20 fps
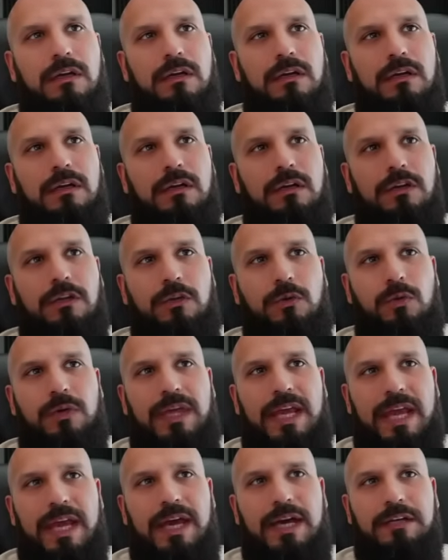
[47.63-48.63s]
you
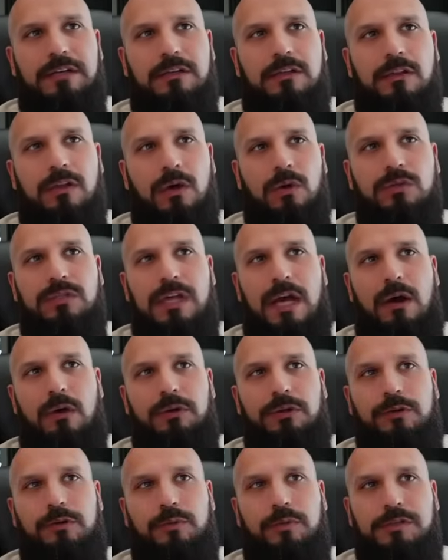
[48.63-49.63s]
can close out
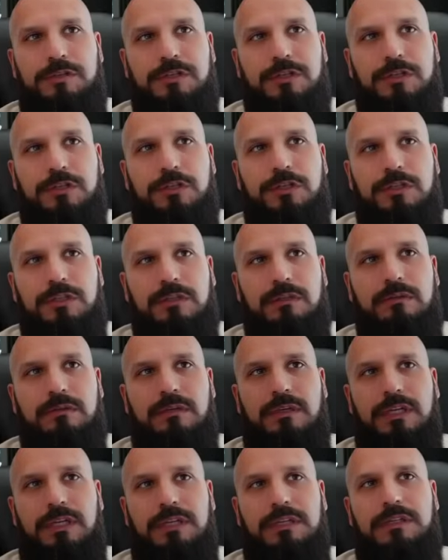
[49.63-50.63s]
your position
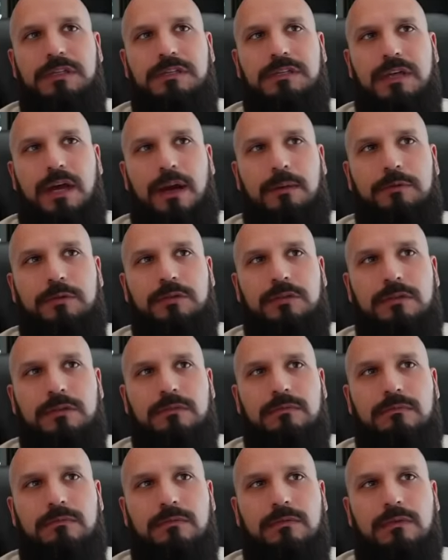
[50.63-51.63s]
in this option,
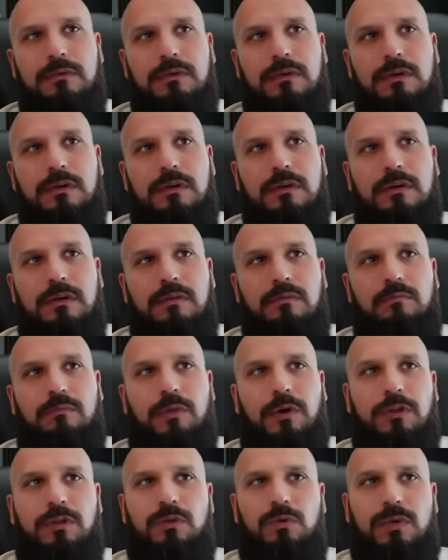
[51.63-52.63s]

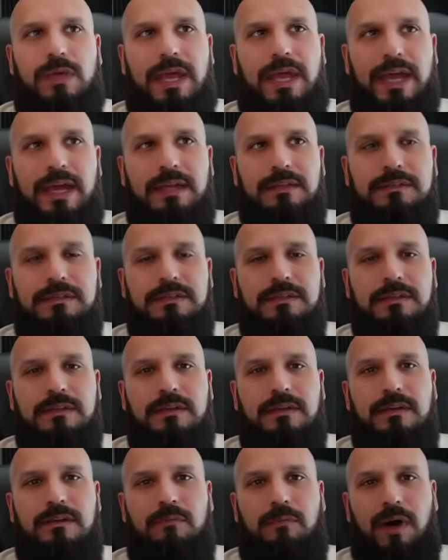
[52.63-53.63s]
but you can't
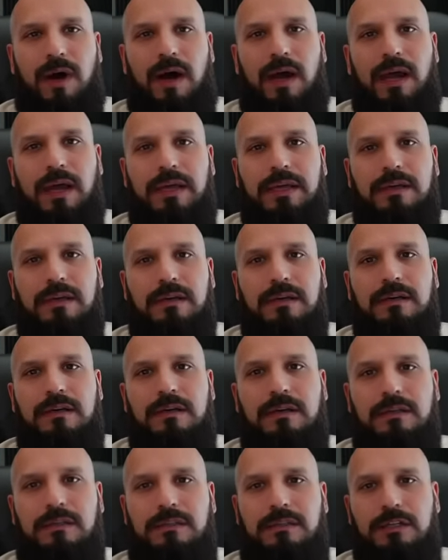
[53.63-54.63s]
buy
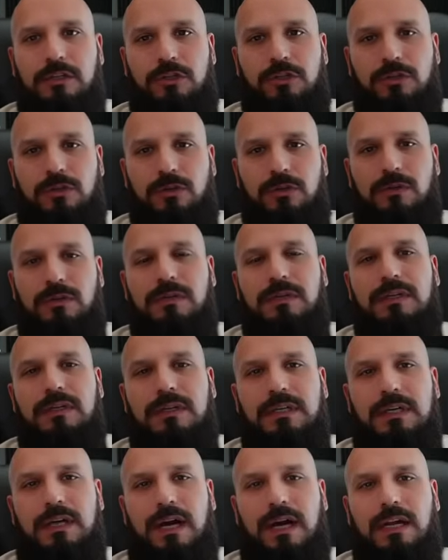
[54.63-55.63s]
additional
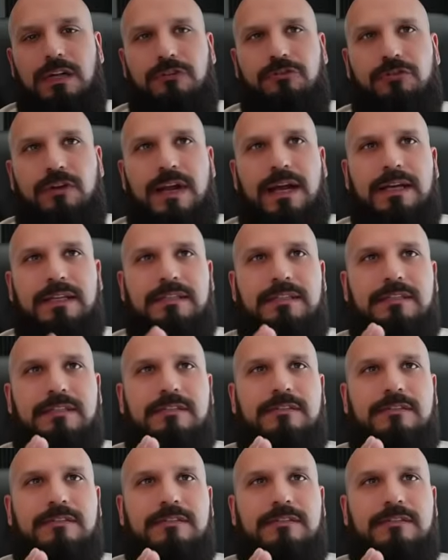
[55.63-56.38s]
contracts.